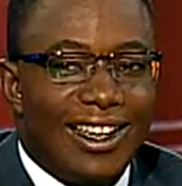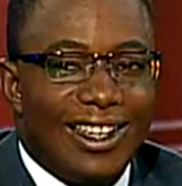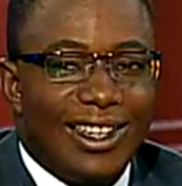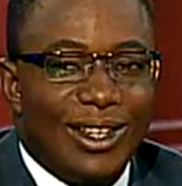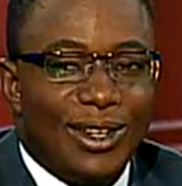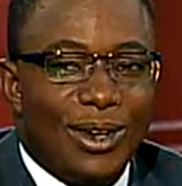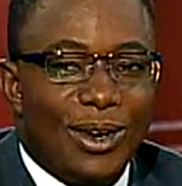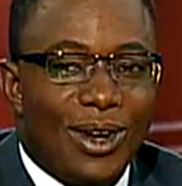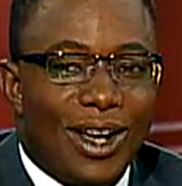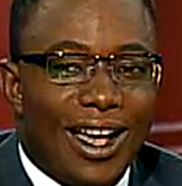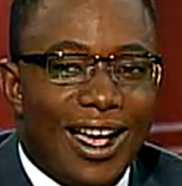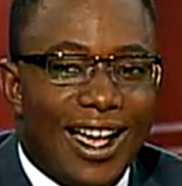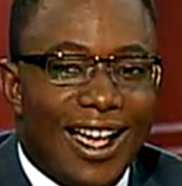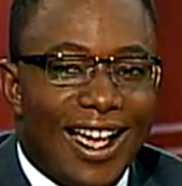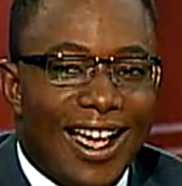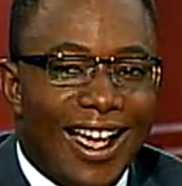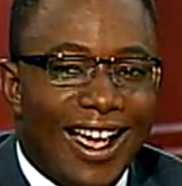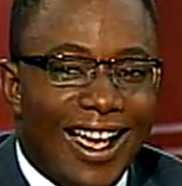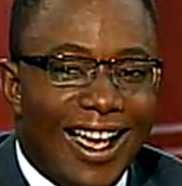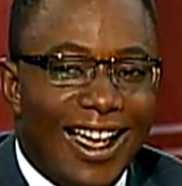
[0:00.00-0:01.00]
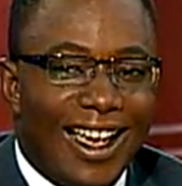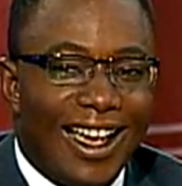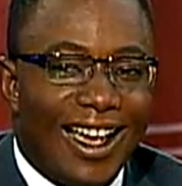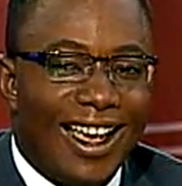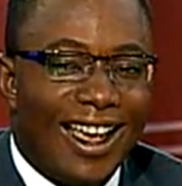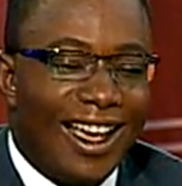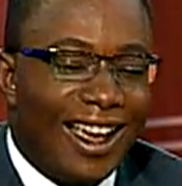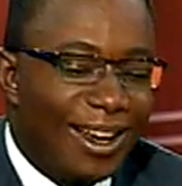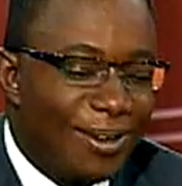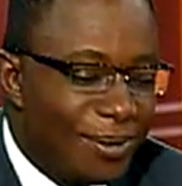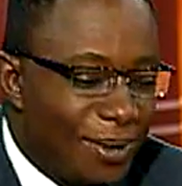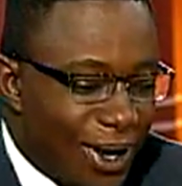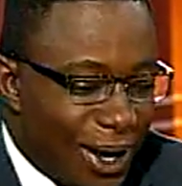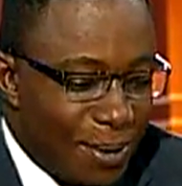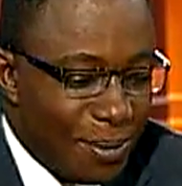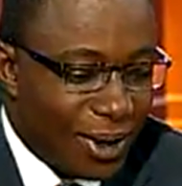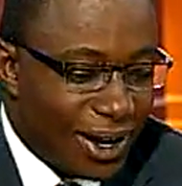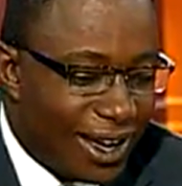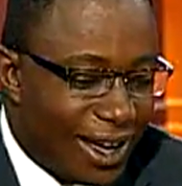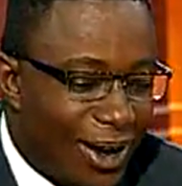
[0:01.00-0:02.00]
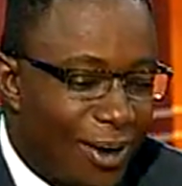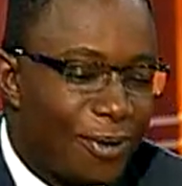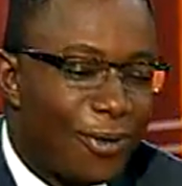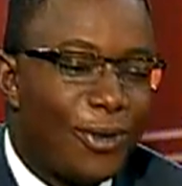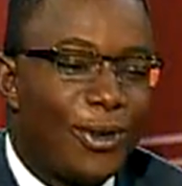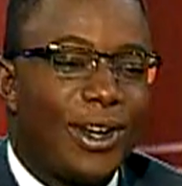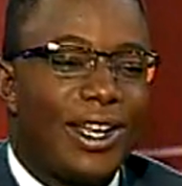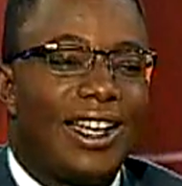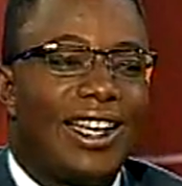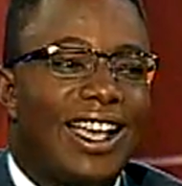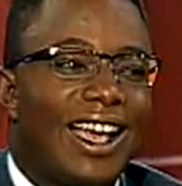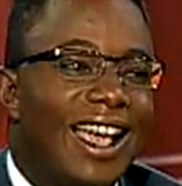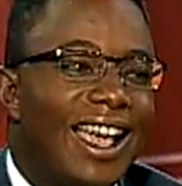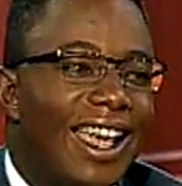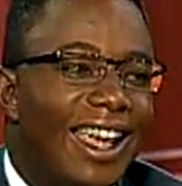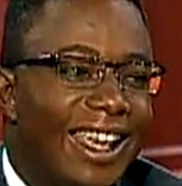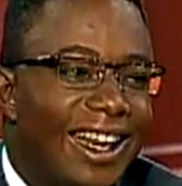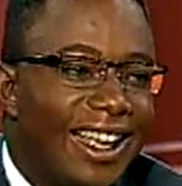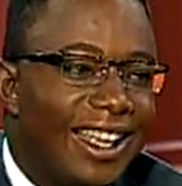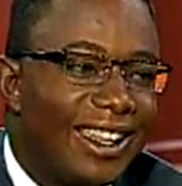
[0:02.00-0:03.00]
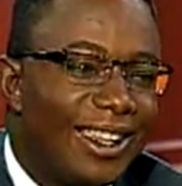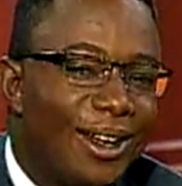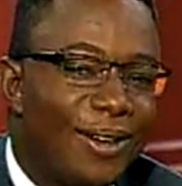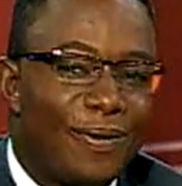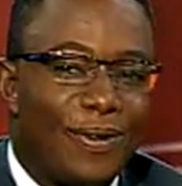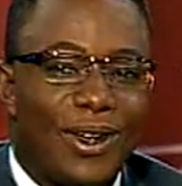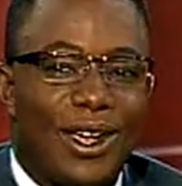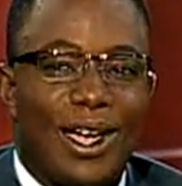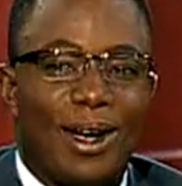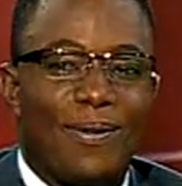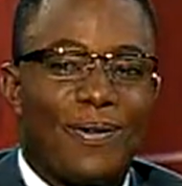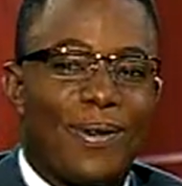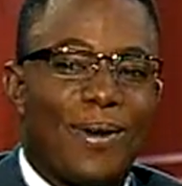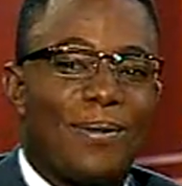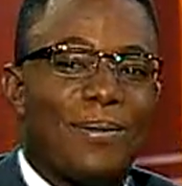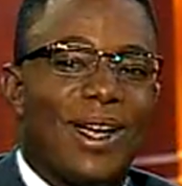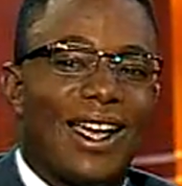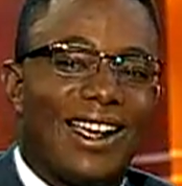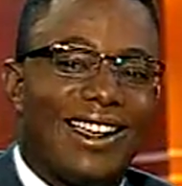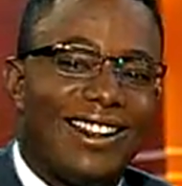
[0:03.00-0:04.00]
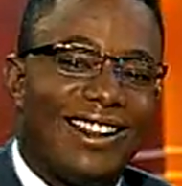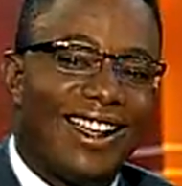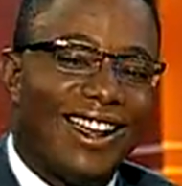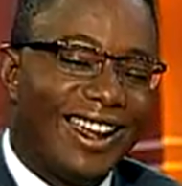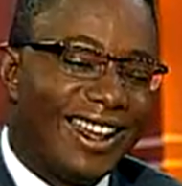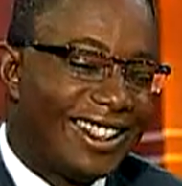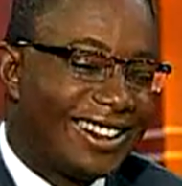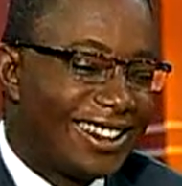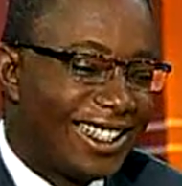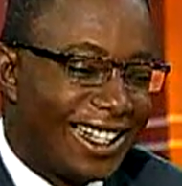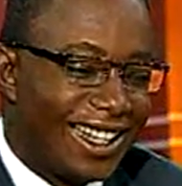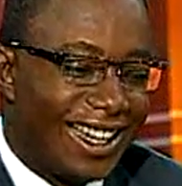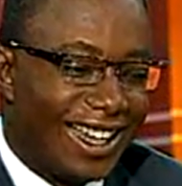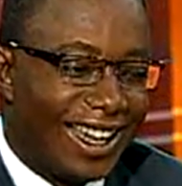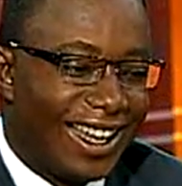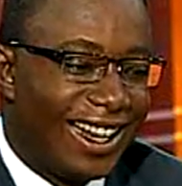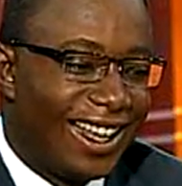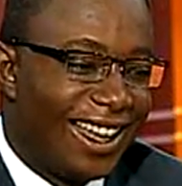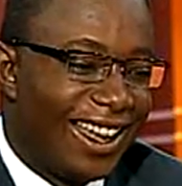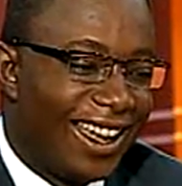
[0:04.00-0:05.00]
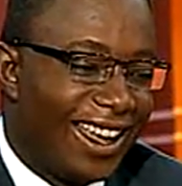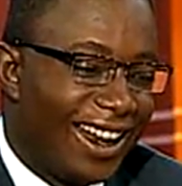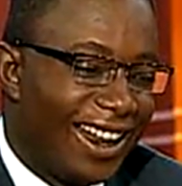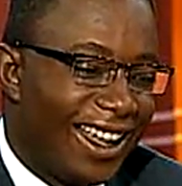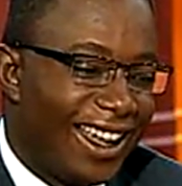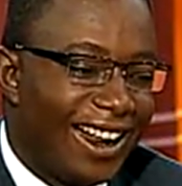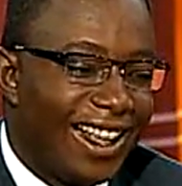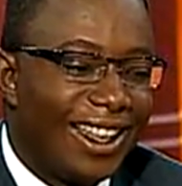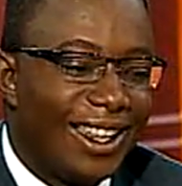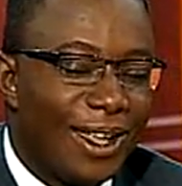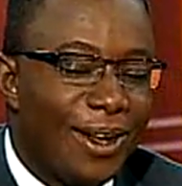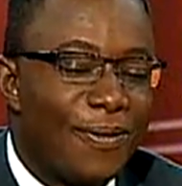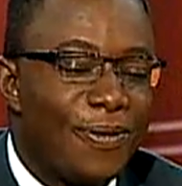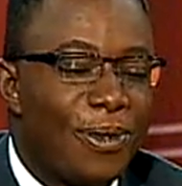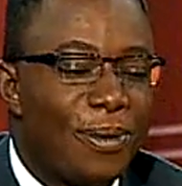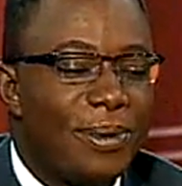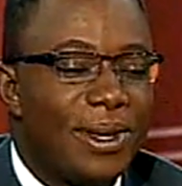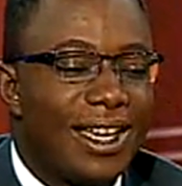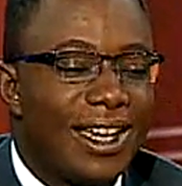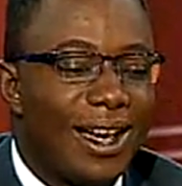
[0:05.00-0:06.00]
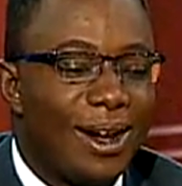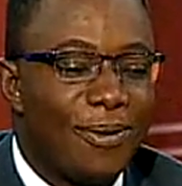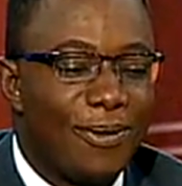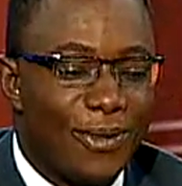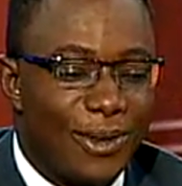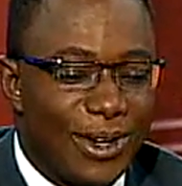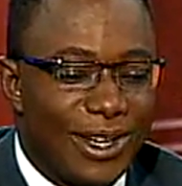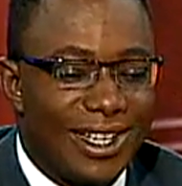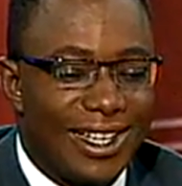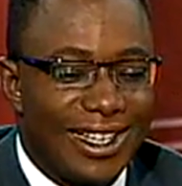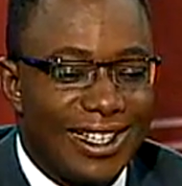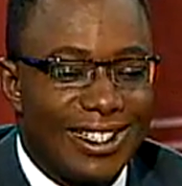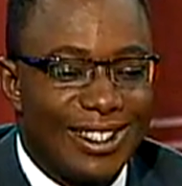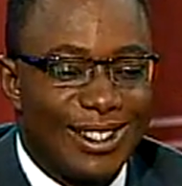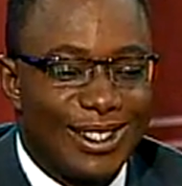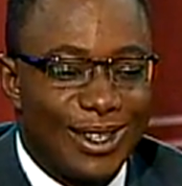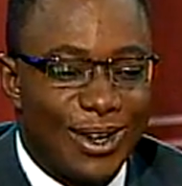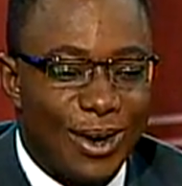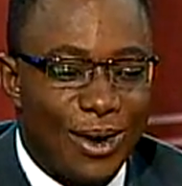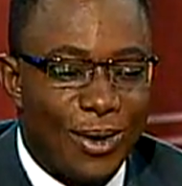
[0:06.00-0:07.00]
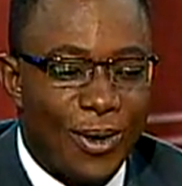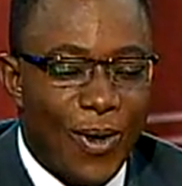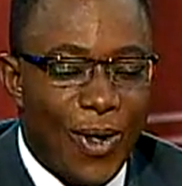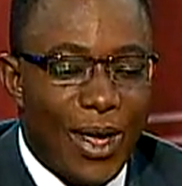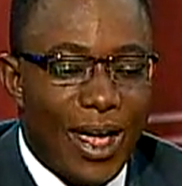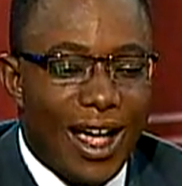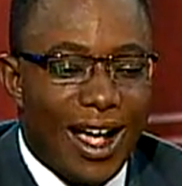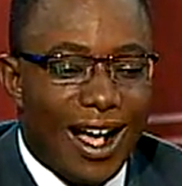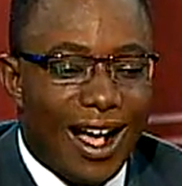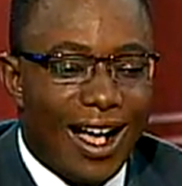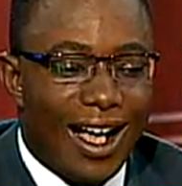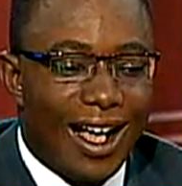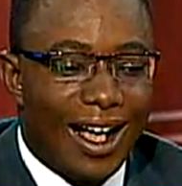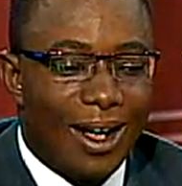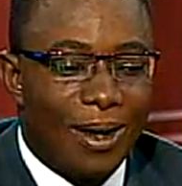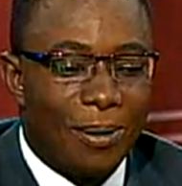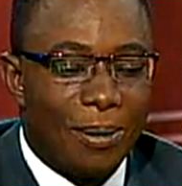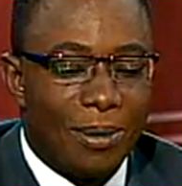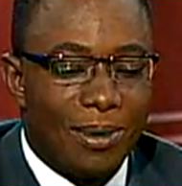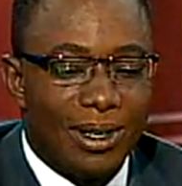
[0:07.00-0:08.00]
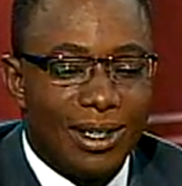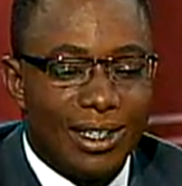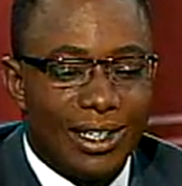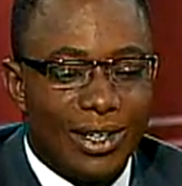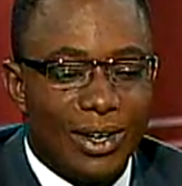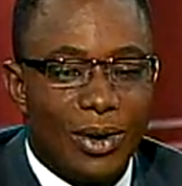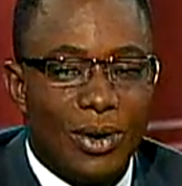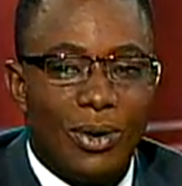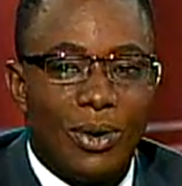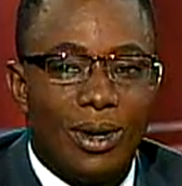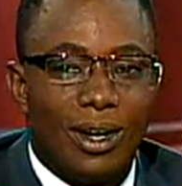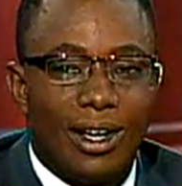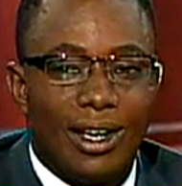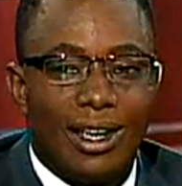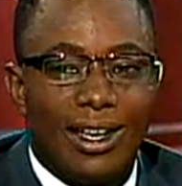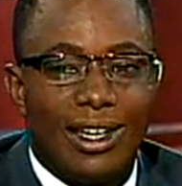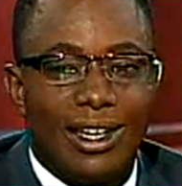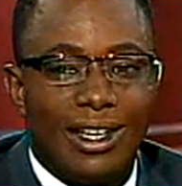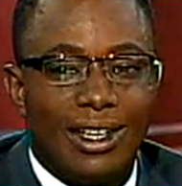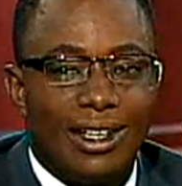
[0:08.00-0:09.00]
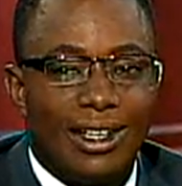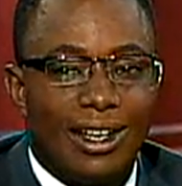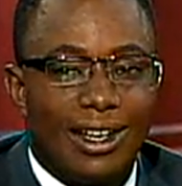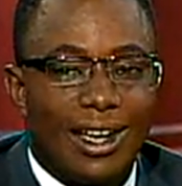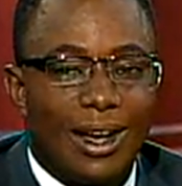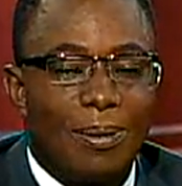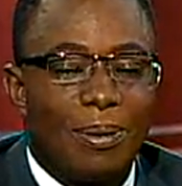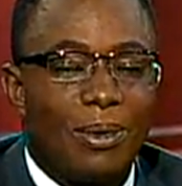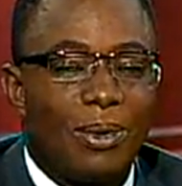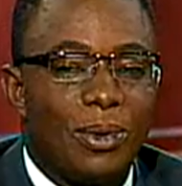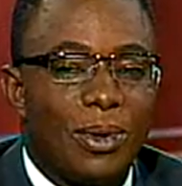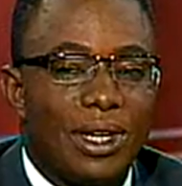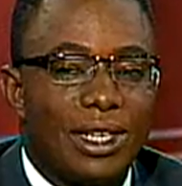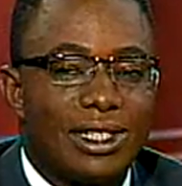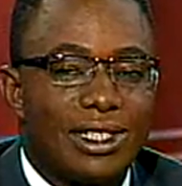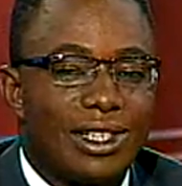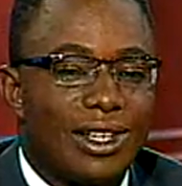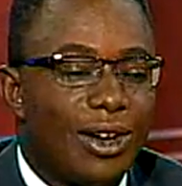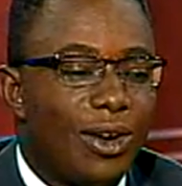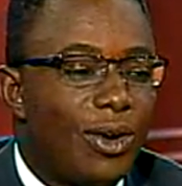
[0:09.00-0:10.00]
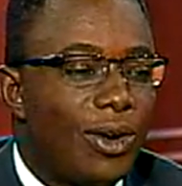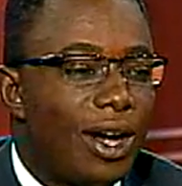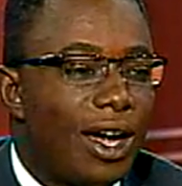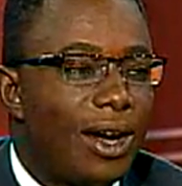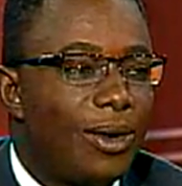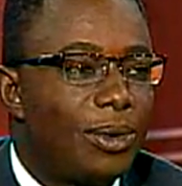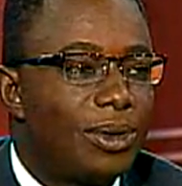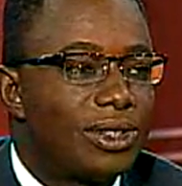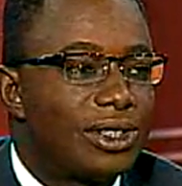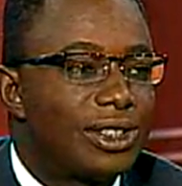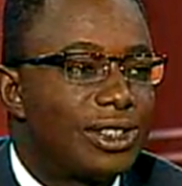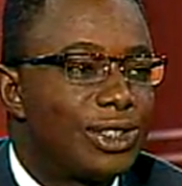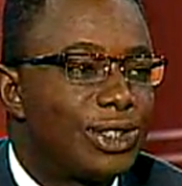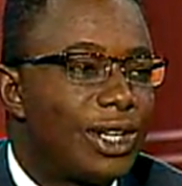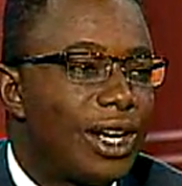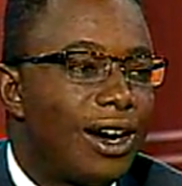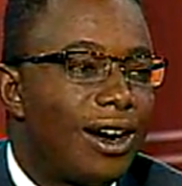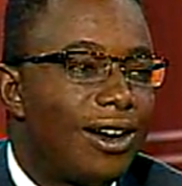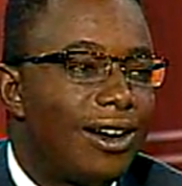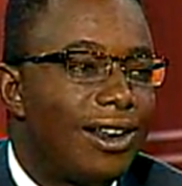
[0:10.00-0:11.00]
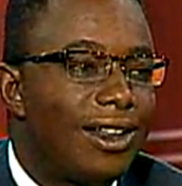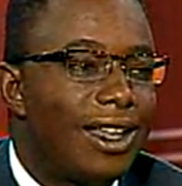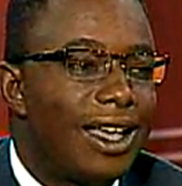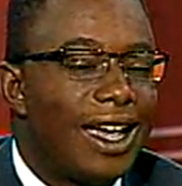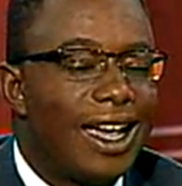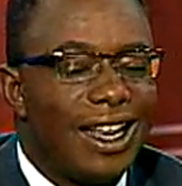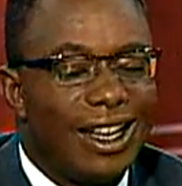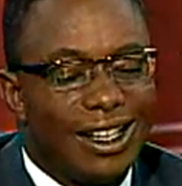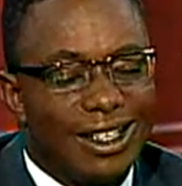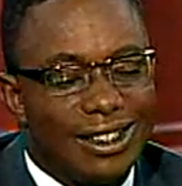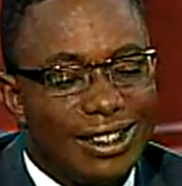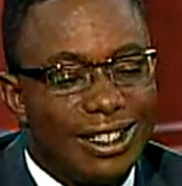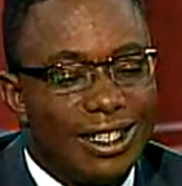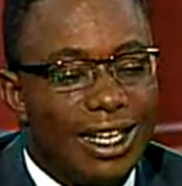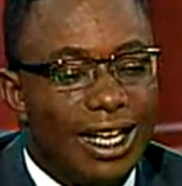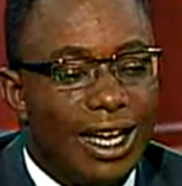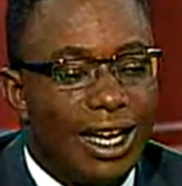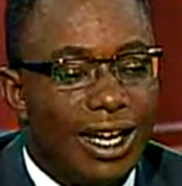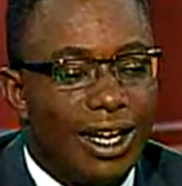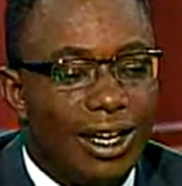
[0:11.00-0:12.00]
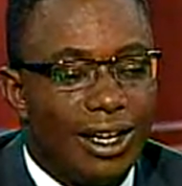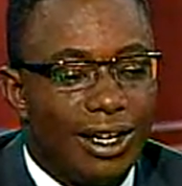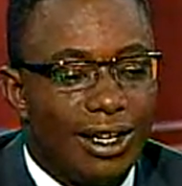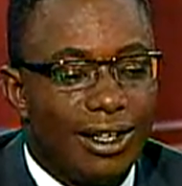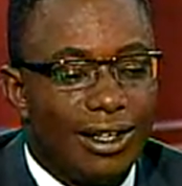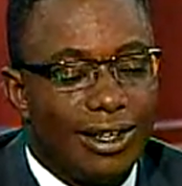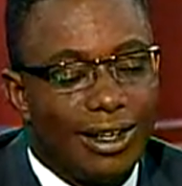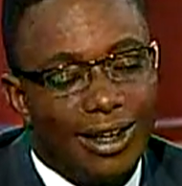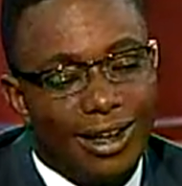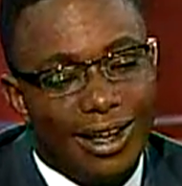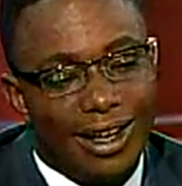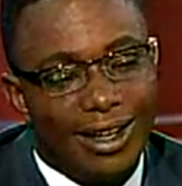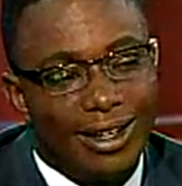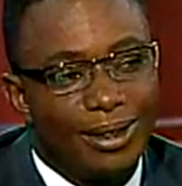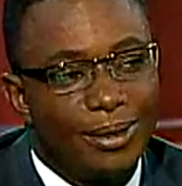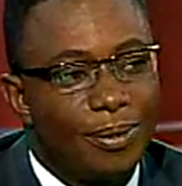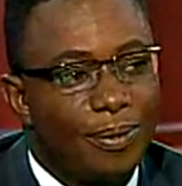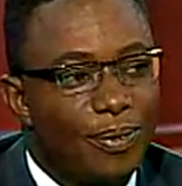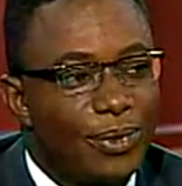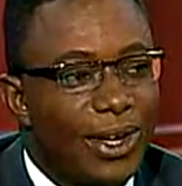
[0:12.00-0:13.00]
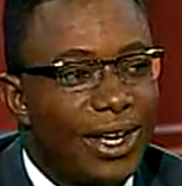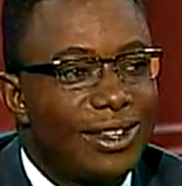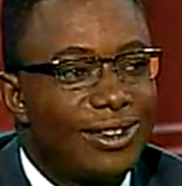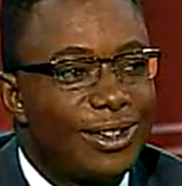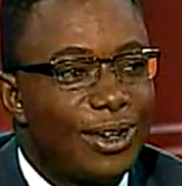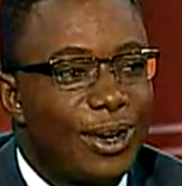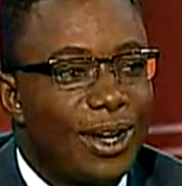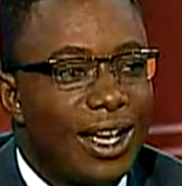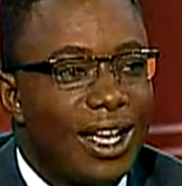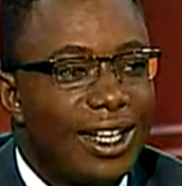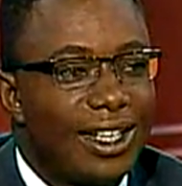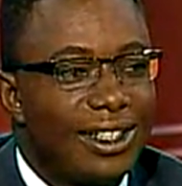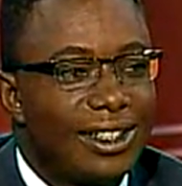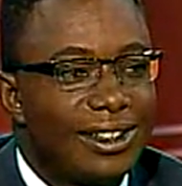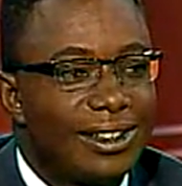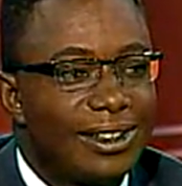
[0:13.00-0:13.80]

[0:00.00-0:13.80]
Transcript: You know, I'm a comforting guy, and I love to comfort my clients, and I love to be comforted. So, you know, a couple of weeks ago I was a star in that, and today, not so hot.